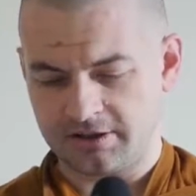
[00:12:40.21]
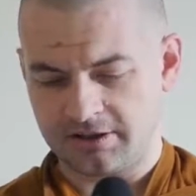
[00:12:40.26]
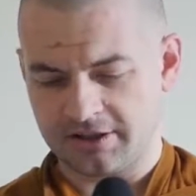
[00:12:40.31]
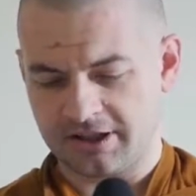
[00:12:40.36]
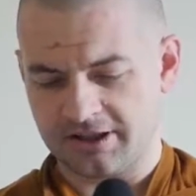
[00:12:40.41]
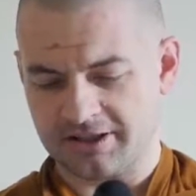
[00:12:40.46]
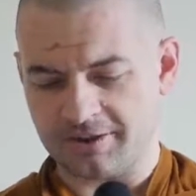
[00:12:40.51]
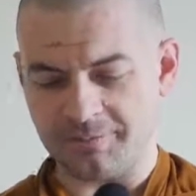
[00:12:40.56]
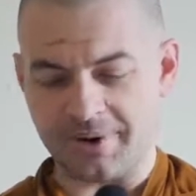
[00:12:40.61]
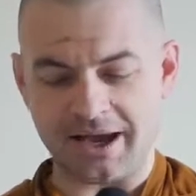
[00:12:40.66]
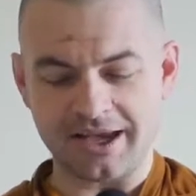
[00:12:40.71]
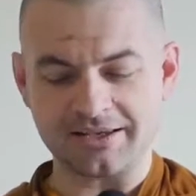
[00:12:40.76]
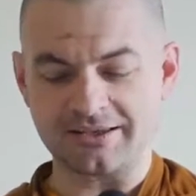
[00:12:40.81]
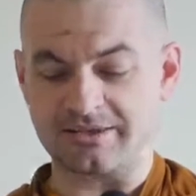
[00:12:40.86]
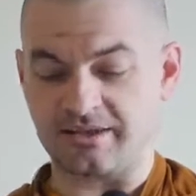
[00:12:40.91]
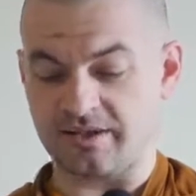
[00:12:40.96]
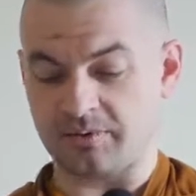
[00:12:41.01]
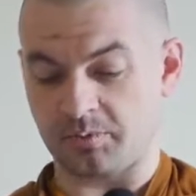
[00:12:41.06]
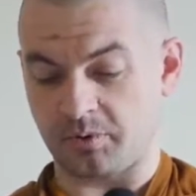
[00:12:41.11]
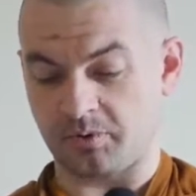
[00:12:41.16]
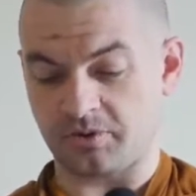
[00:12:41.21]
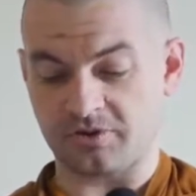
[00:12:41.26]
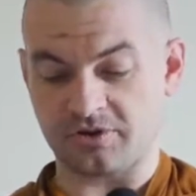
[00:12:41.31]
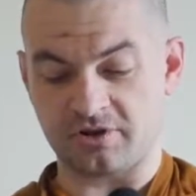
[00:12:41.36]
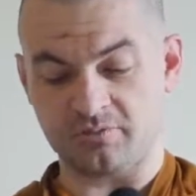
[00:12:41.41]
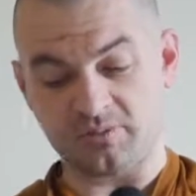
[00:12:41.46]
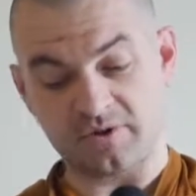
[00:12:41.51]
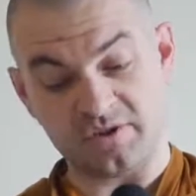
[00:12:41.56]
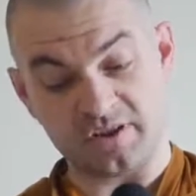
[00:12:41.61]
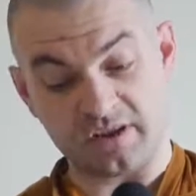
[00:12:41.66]
And the master's
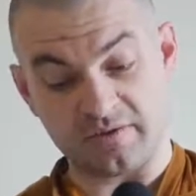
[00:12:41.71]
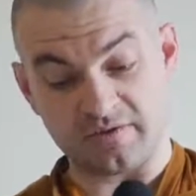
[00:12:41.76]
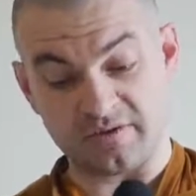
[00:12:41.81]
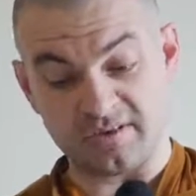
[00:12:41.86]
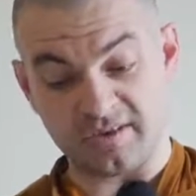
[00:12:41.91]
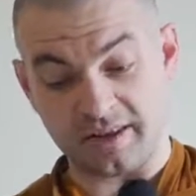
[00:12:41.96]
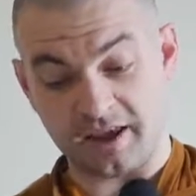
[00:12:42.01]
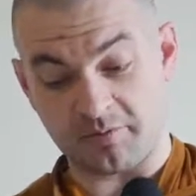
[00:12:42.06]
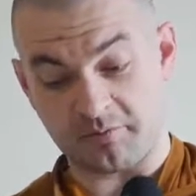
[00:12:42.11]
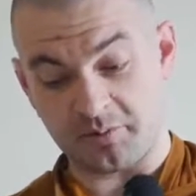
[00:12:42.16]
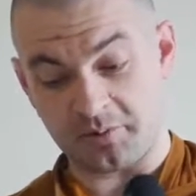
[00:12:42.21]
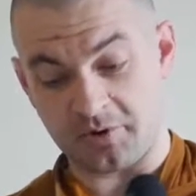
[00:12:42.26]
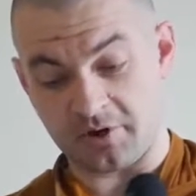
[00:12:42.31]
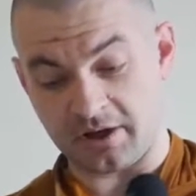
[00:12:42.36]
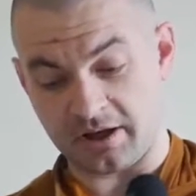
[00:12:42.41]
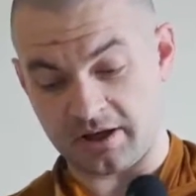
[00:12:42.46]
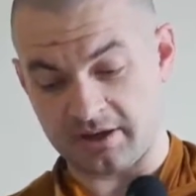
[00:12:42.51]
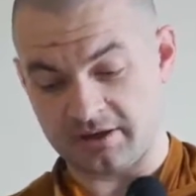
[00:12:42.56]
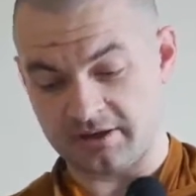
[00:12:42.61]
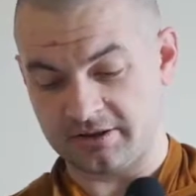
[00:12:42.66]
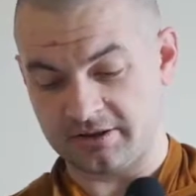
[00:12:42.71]
portion was given to that boy.